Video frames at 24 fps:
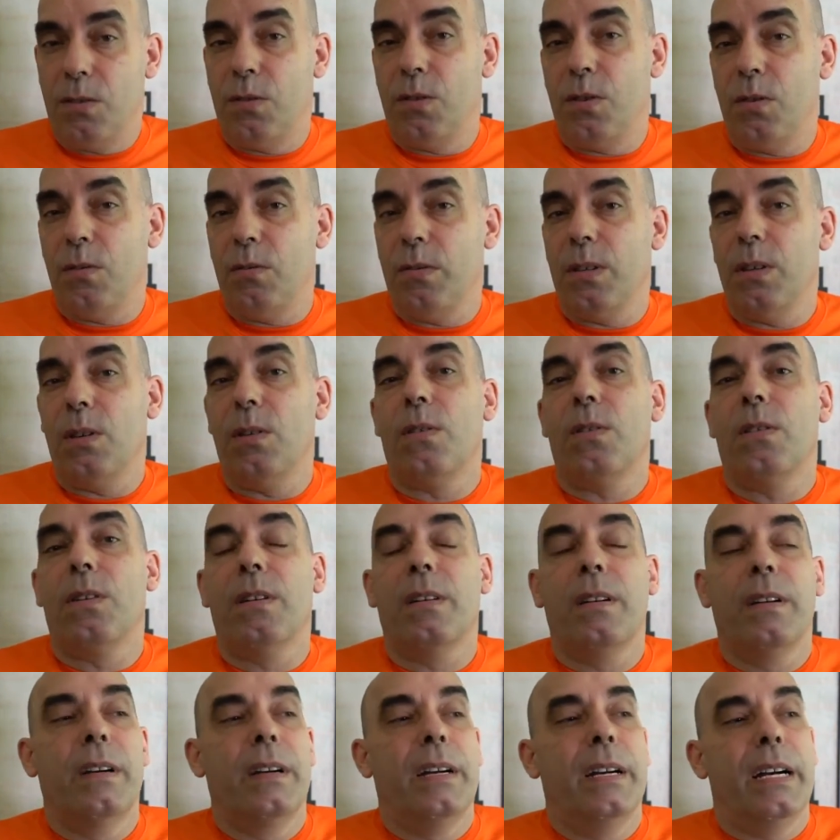to
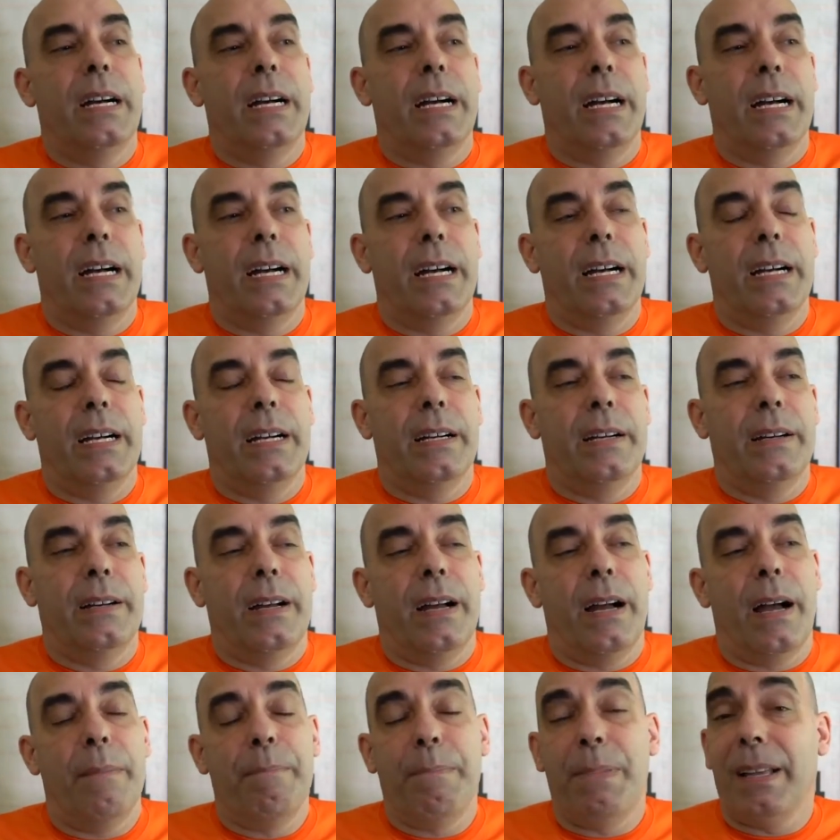your uh,
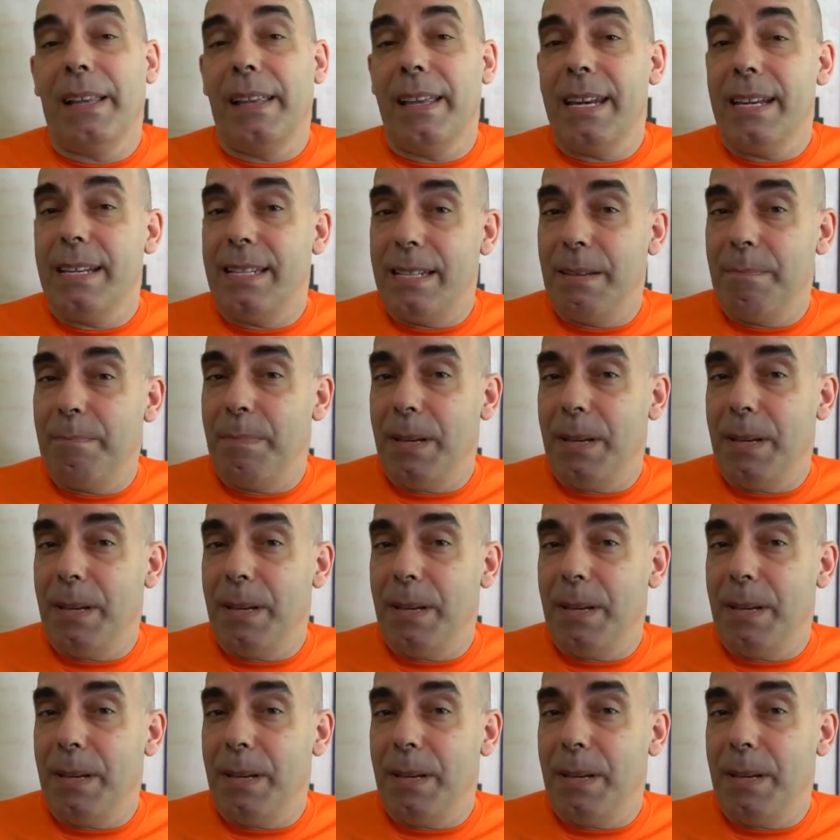ability to